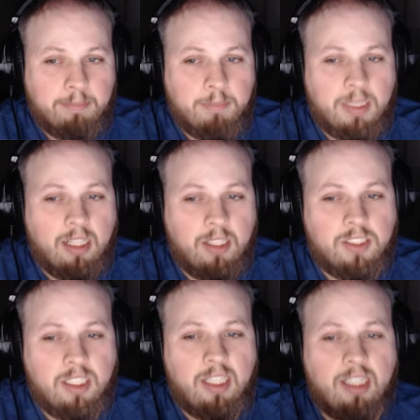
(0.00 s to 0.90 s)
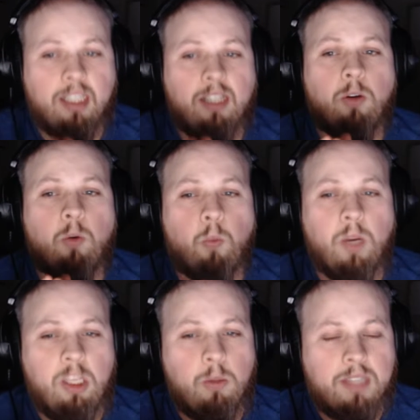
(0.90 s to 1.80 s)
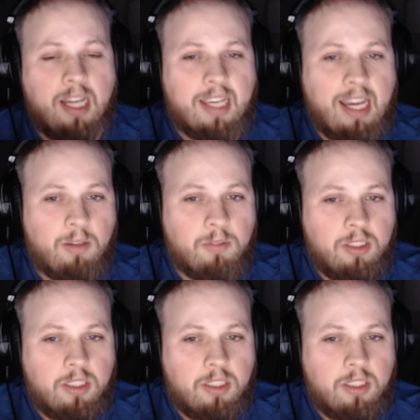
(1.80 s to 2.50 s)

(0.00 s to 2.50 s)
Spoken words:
because when you deck out,